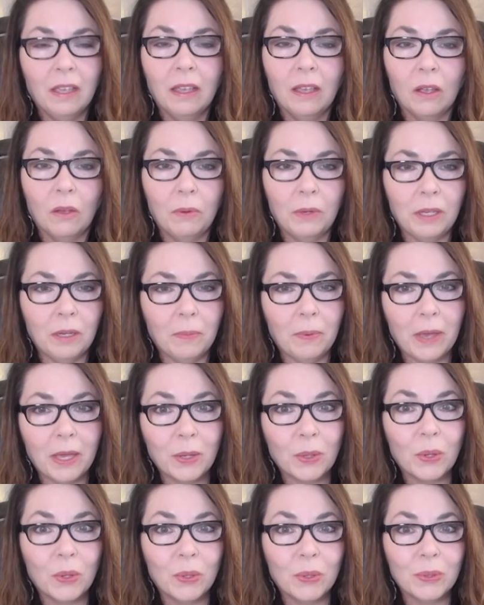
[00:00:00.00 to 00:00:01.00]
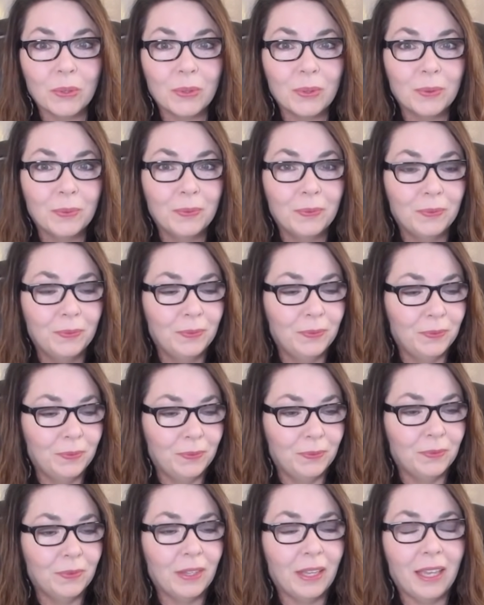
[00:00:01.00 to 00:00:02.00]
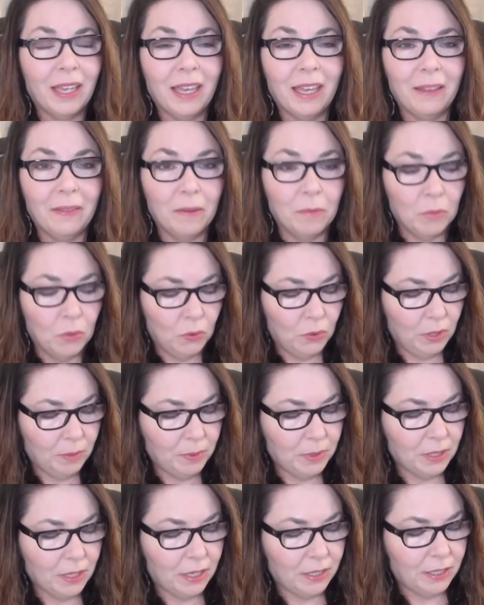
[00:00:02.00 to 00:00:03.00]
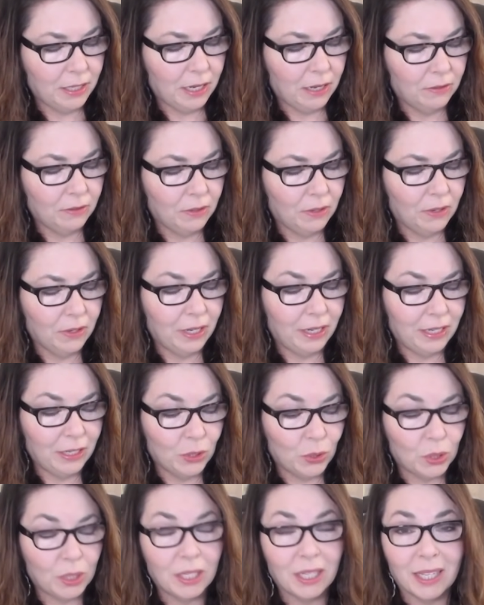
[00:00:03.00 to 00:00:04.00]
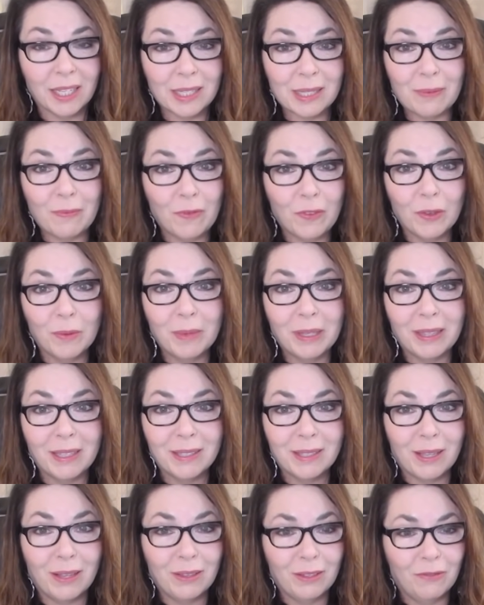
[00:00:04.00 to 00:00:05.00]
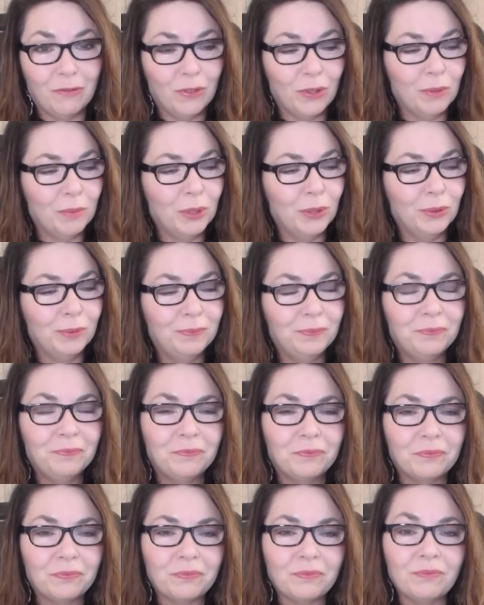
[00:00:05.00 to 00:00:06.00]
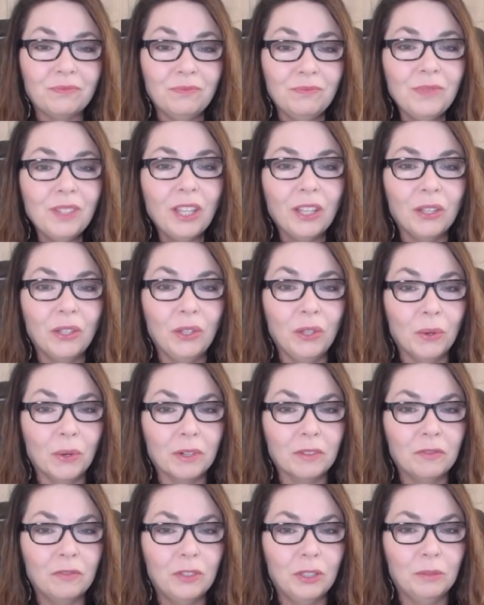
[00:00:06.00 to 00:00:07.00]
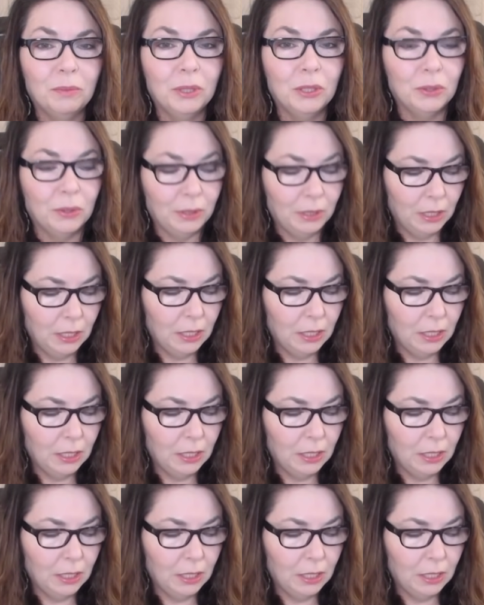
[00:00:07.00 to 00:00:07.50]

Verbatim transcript: Queen of Pentacles and the Moon upside down. All right, interesting, because I'm filming this on the full moon, your full moon.